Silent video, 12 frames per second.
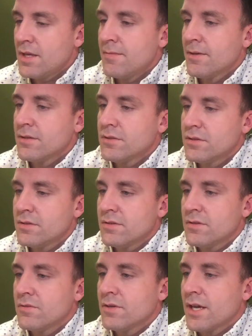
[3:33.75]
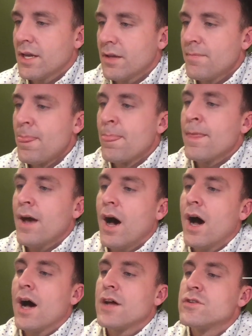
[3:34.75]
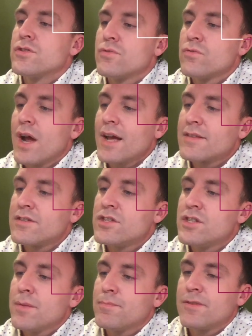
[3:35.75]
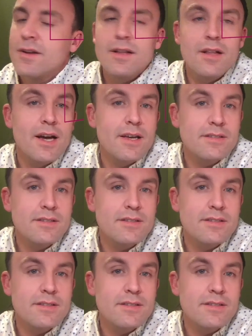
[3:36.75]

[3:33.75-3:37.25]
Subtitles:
Emails, we get it. Direct ship to client.